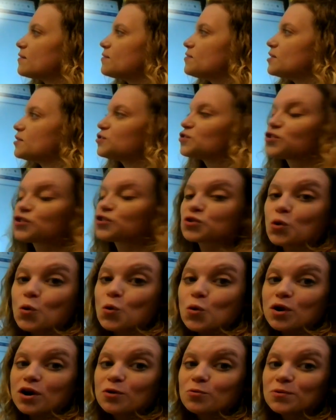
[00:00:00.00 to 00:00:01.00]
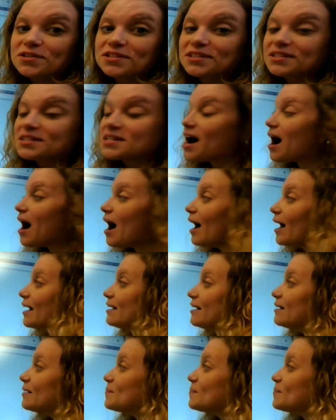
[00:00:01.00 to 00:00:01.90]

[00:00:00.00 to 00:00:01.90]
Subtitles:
The score was tied.